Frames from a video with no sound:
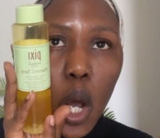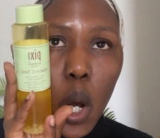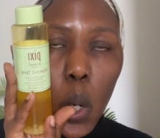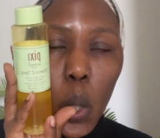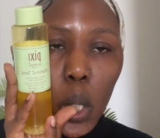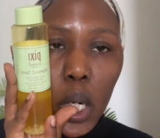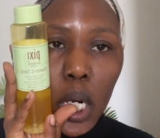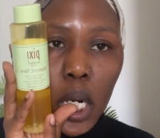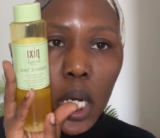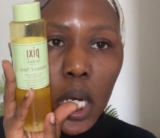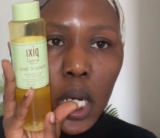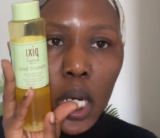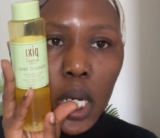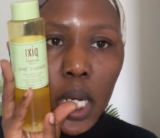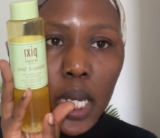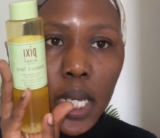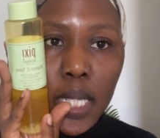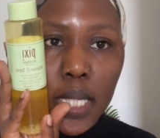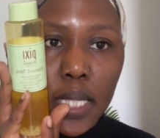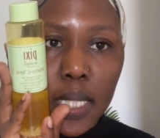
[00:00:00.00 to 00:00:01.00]
on uh,
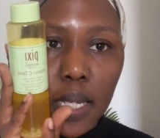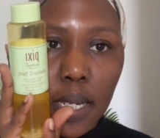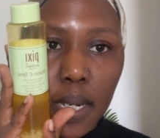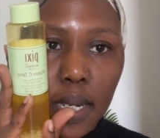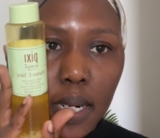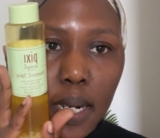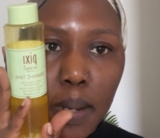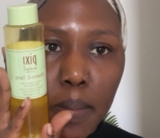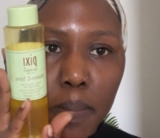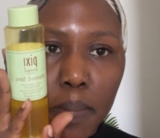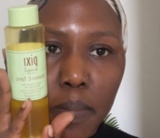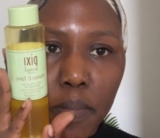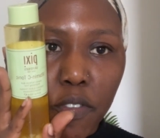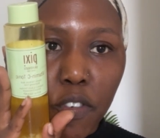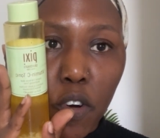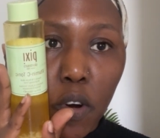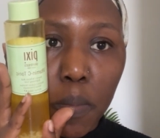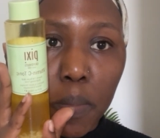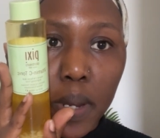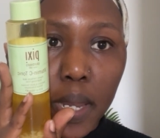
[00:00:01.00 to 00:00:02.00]
instagram
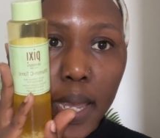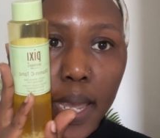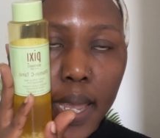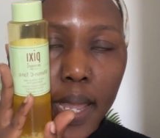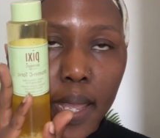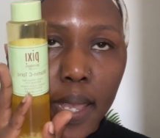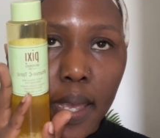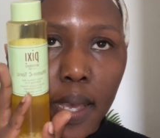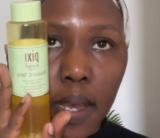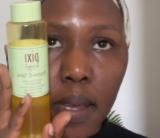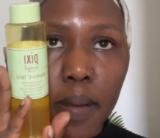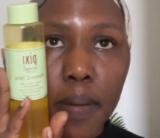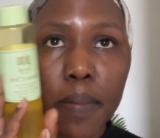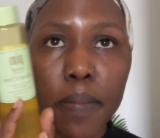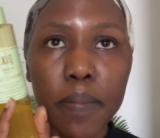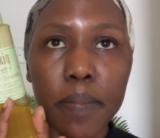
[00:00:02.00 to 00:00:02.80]
from kenya